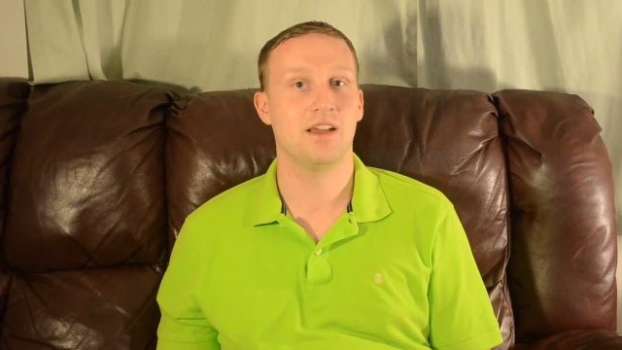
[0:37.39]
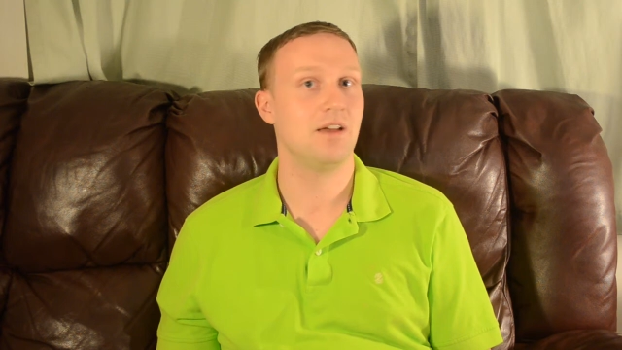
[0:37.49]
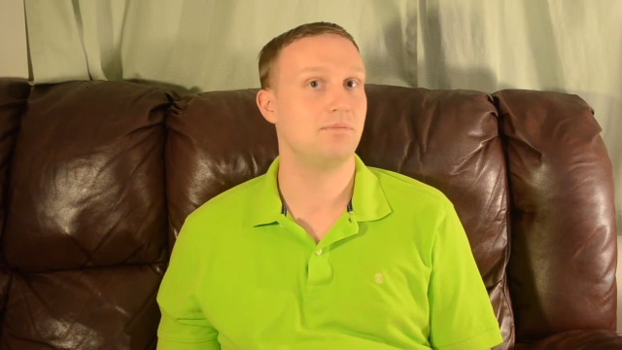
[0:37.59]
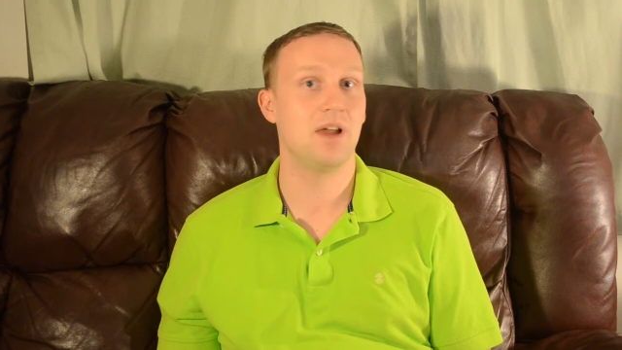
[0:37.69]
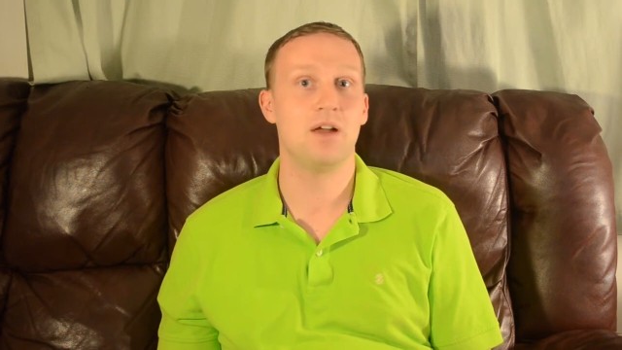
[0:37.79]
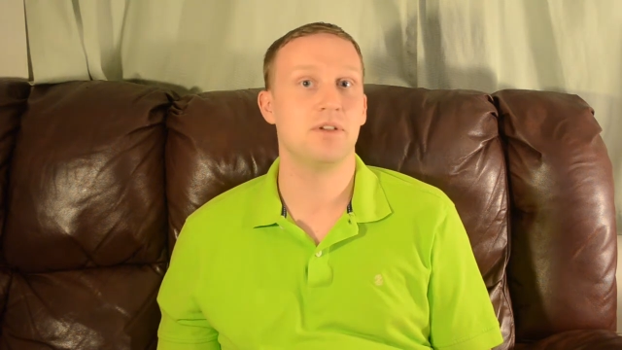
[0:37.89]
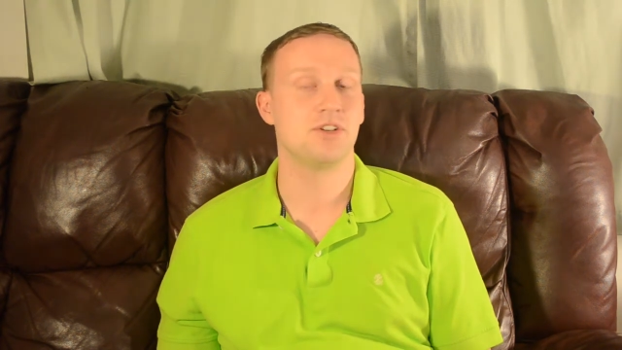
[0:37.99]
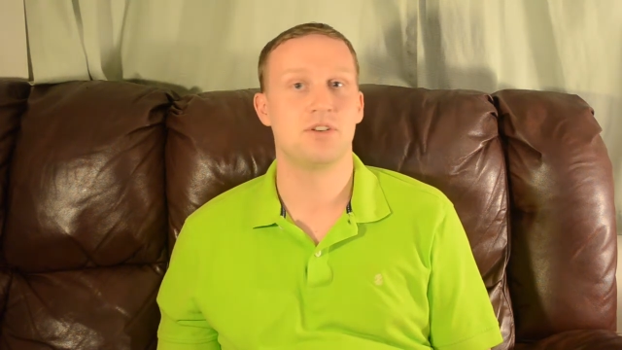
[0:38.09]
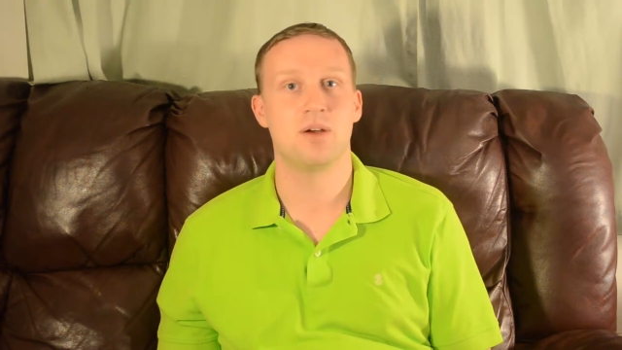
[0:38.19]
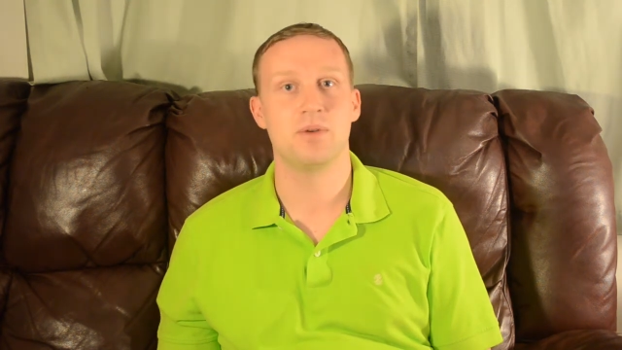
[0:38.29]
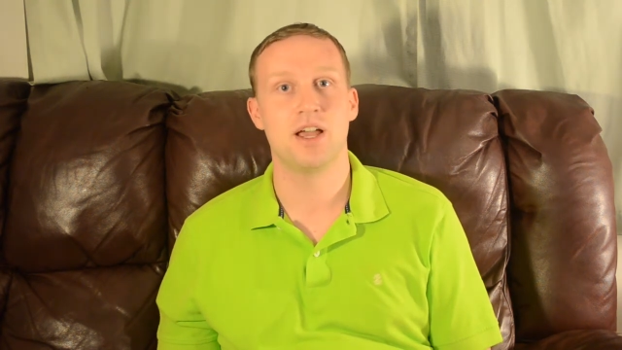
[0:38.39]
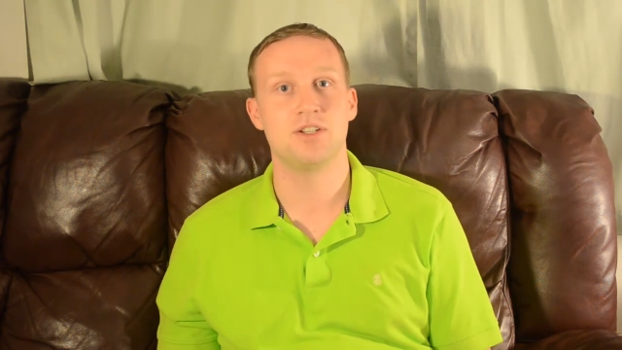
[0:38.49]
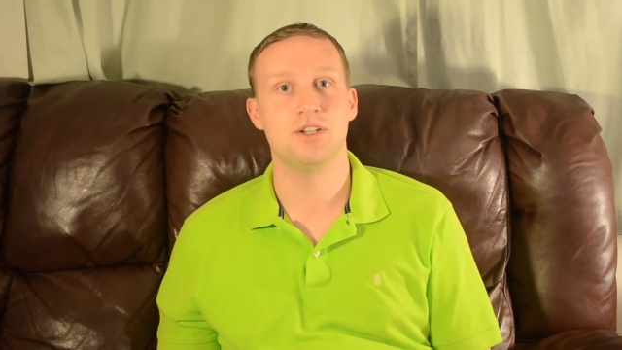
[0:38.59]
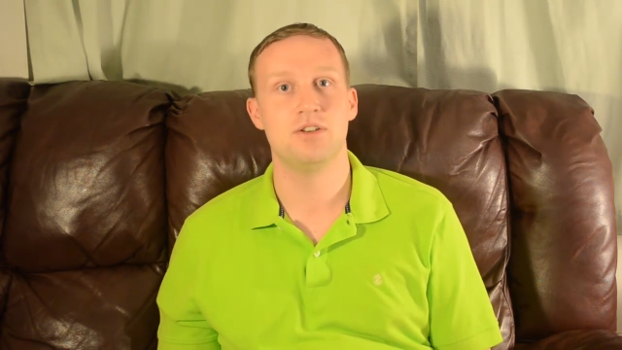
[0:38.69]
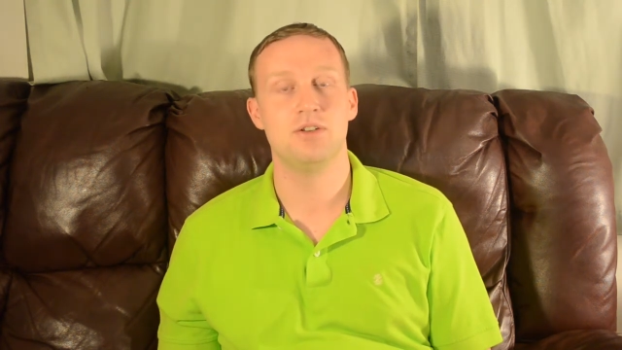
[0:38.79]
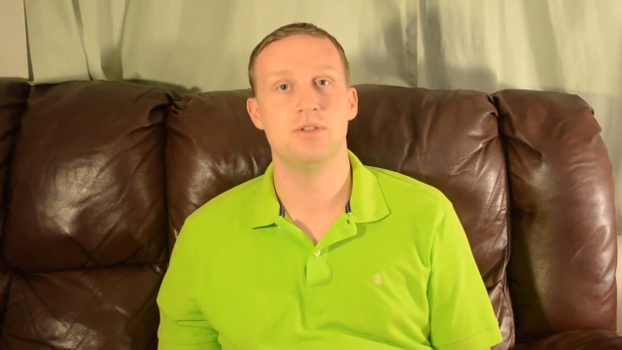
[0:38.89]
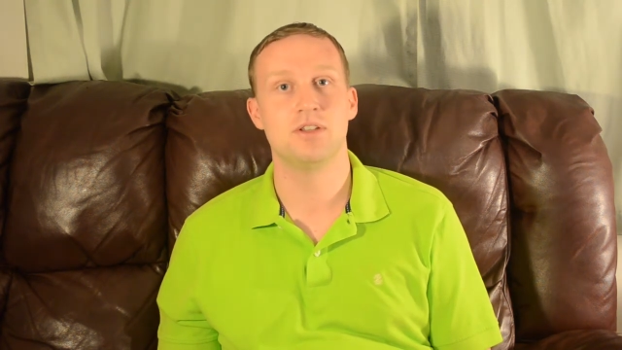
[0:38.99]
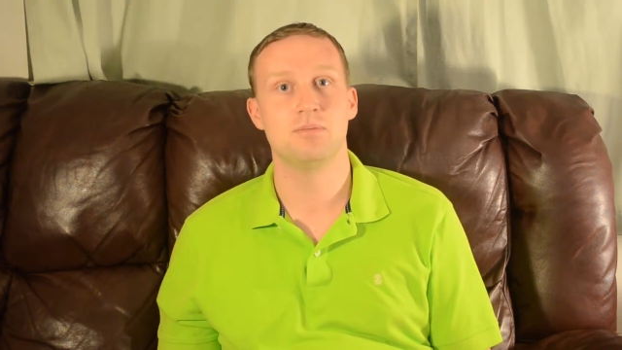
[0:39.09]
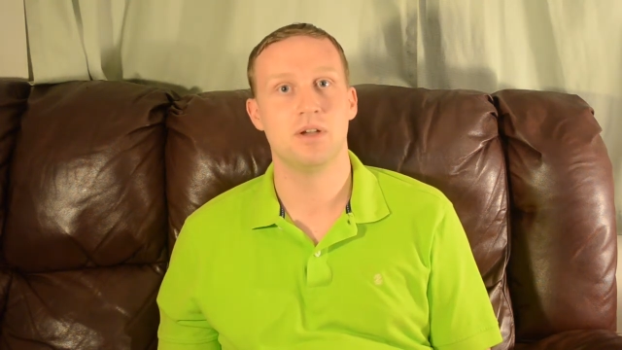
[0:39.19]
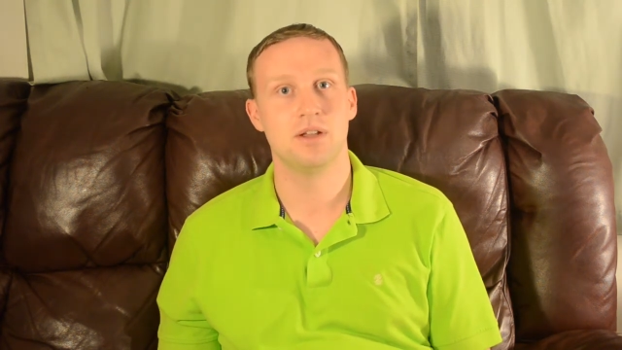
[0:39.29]
I'm not really sure how we got you to do
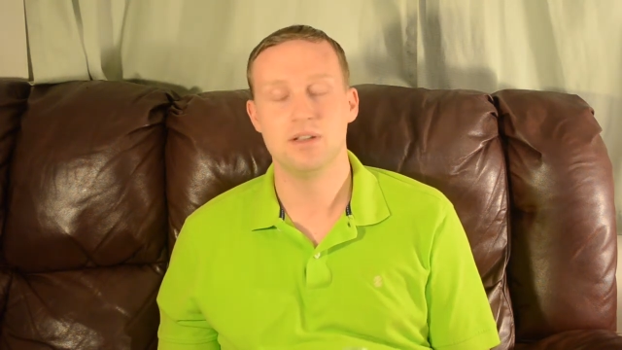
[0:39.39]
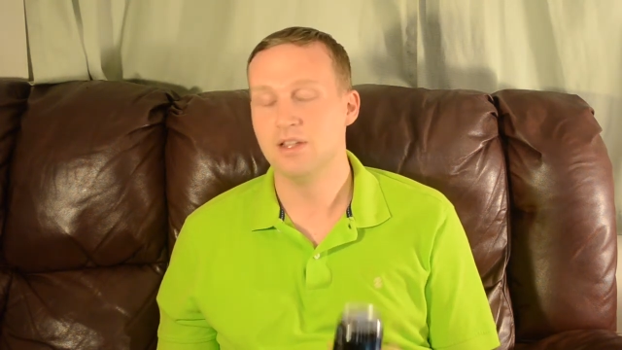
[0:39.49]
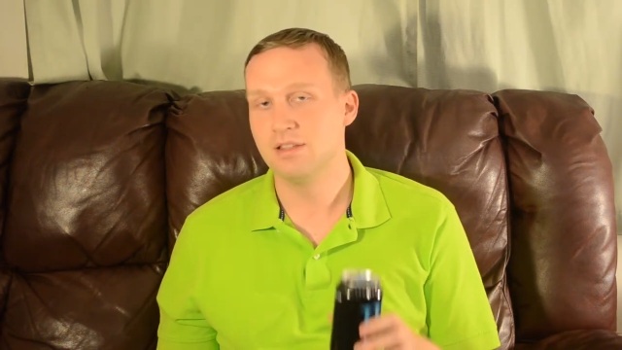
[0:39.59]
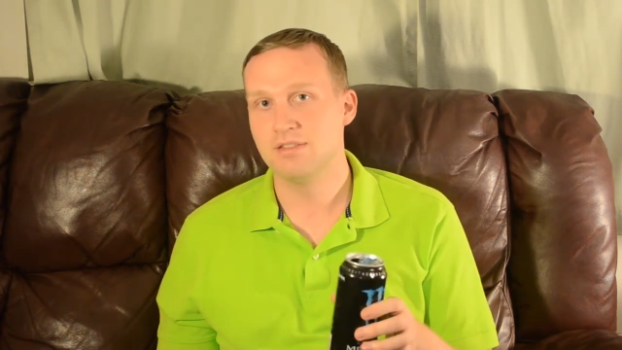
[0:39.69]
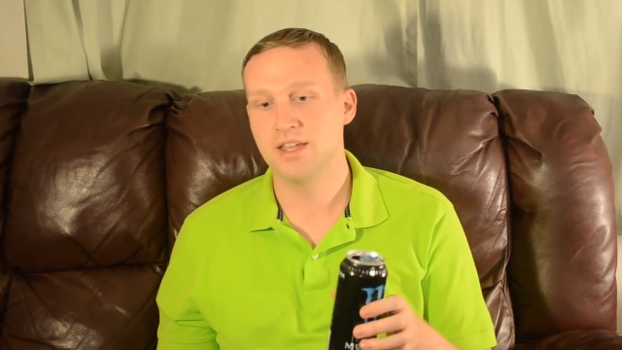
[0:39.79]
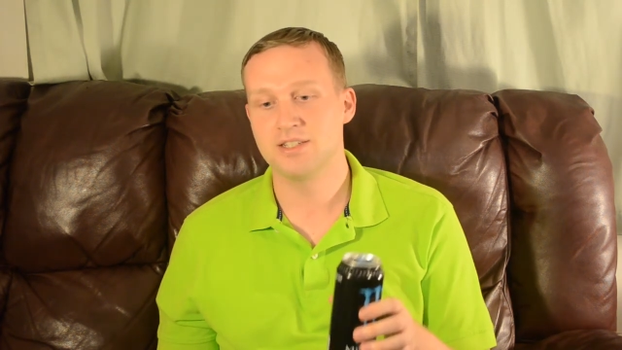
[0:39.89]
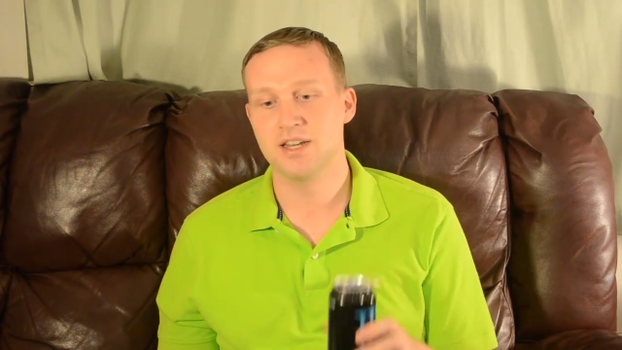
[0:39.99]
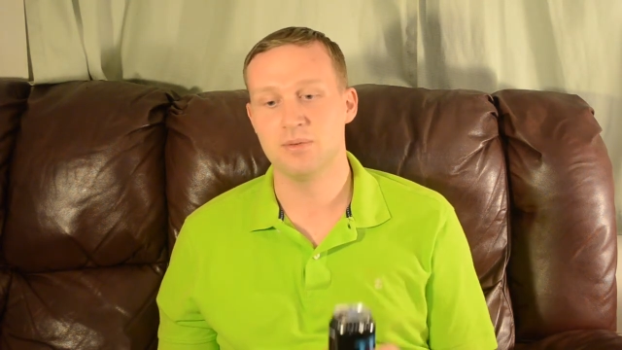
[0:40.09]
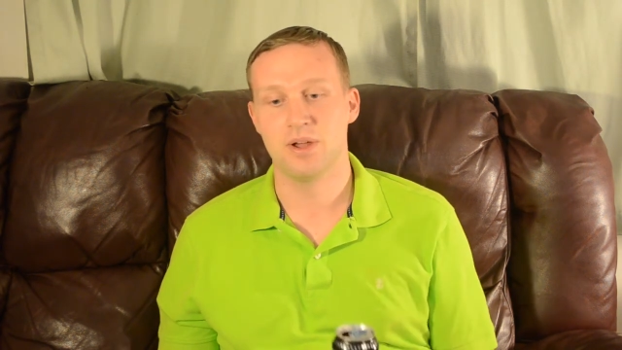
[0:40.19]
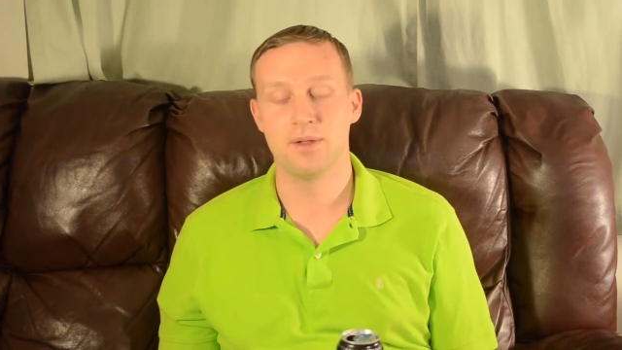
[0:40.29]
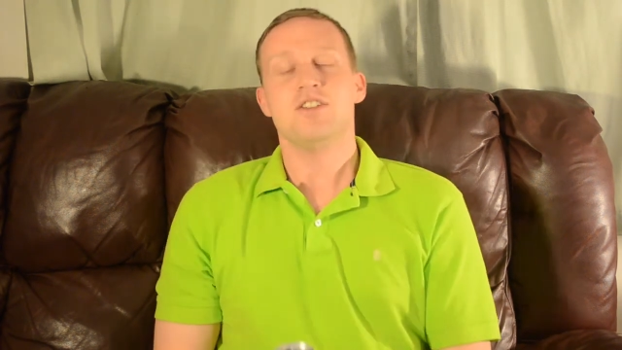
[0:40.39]
this, but thanks anyway.